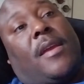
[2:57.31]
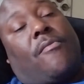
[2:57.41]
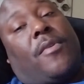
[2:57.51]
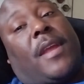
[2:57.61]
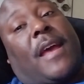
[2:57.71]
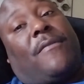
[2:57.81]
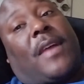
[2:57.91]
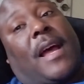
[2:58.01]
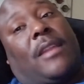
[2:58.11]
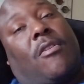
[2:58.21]
When you have
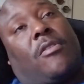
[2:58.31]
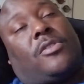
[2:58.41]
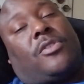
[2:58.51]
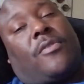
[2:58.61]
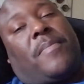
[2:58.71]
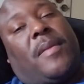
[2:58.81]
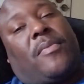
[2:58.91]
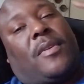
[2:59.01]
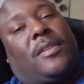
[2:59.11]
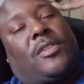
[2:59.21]
dialogue, so
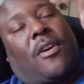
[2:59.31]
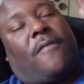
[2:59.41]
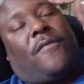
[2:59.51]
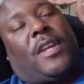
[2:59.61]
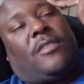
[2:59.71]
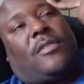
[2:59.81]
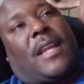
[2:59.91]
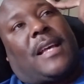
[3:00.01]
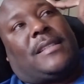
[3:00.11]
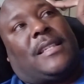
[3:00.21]
people can start
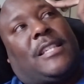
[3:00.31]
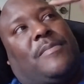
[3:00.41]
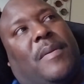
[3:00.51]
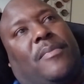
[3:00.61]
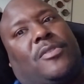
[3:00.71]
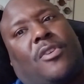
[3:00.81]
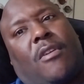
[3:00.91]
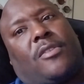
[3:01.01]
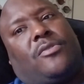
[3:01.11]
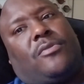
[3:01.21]
visualizing these people
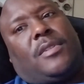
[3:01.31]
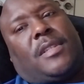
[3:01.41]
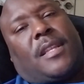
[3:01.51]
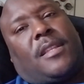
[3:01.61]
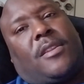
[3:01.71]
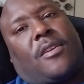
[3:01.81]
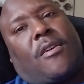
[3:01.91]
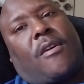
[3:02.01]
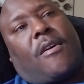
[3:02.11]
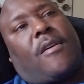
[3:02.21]
talking to each other in the
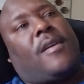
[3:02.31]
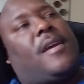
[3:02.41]
car.